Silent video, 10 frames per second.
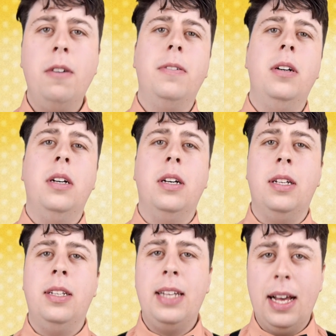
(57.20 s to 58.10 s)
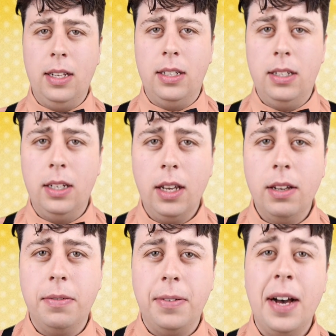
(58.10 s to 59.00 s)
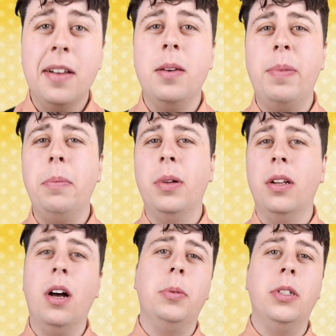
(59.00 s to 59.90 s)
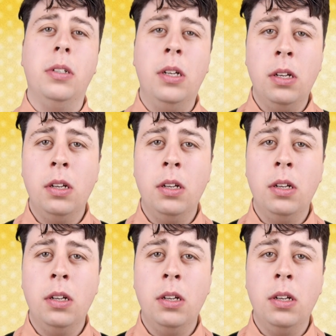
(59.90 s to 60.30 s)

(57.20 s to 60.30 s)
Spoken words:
Offer a salad to give healthy people an option.